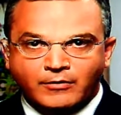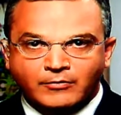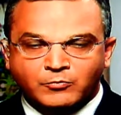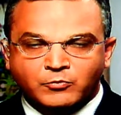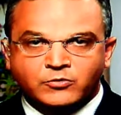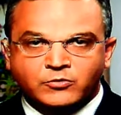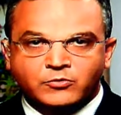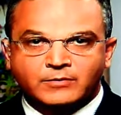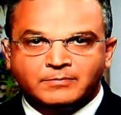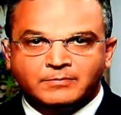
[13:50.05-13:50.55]

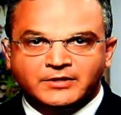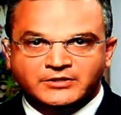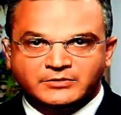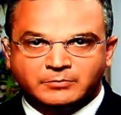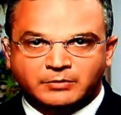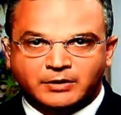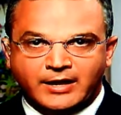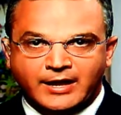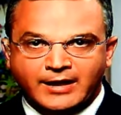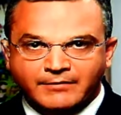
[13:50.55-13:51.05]
through
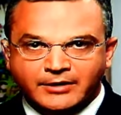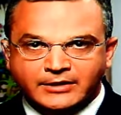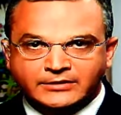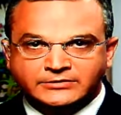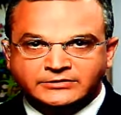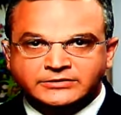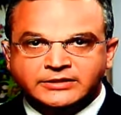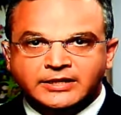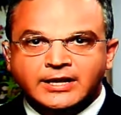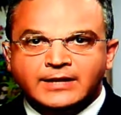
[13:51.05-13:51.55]
admissible
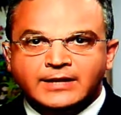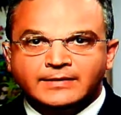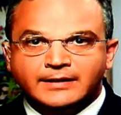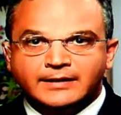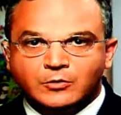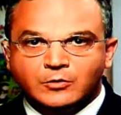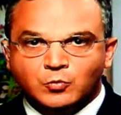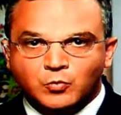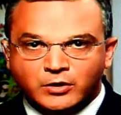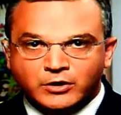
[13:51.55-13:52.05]
evidence that
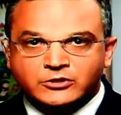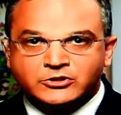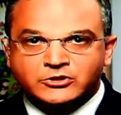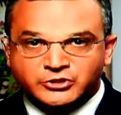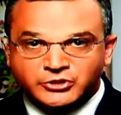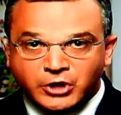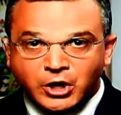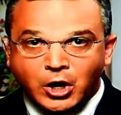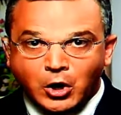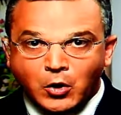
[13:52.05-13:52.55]
it will
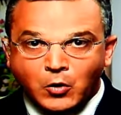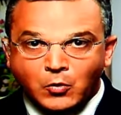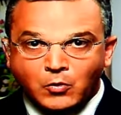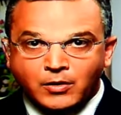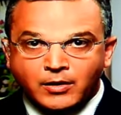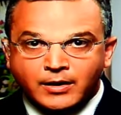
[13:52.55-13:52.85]
show